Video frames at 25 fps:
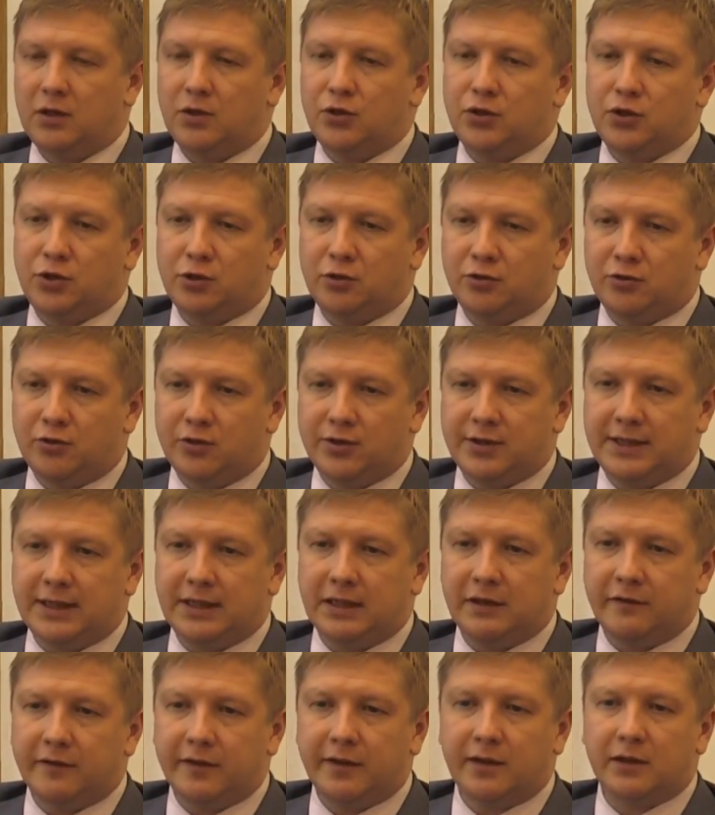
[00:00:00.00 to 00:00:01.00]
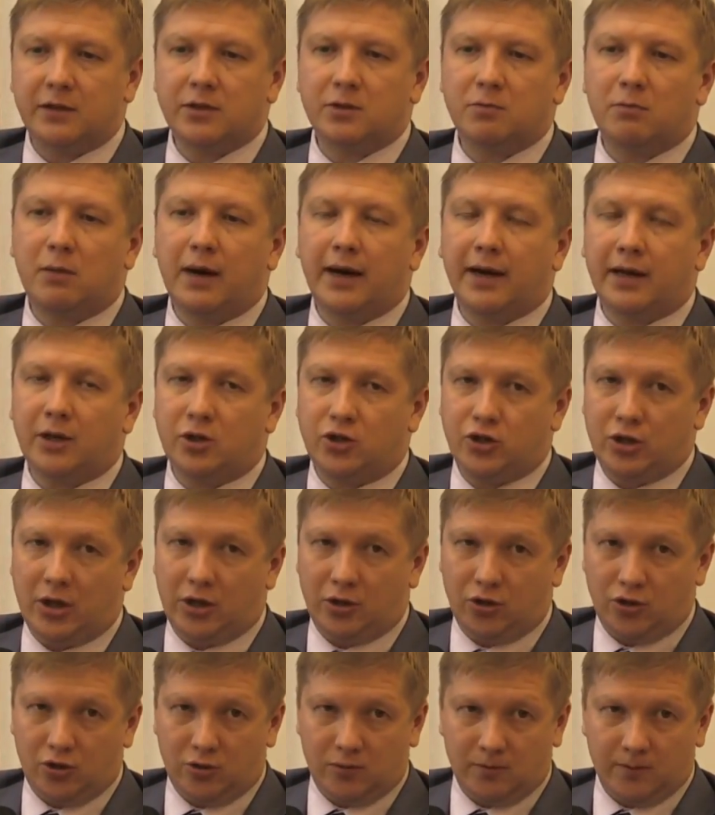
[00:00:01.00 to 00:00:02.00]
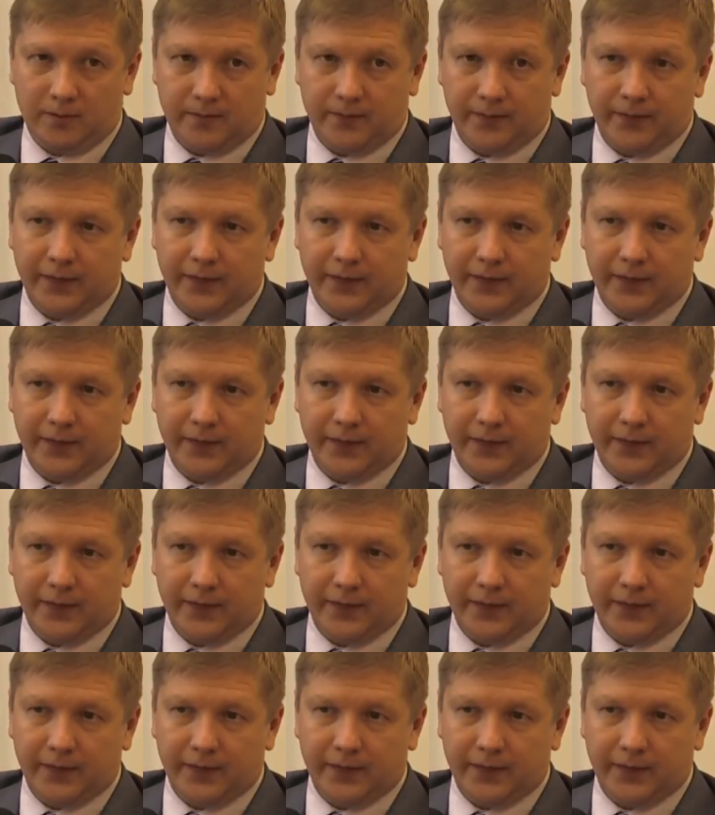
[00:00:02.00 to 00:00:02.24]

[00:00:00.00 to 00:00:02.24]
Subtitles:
certain significant market change.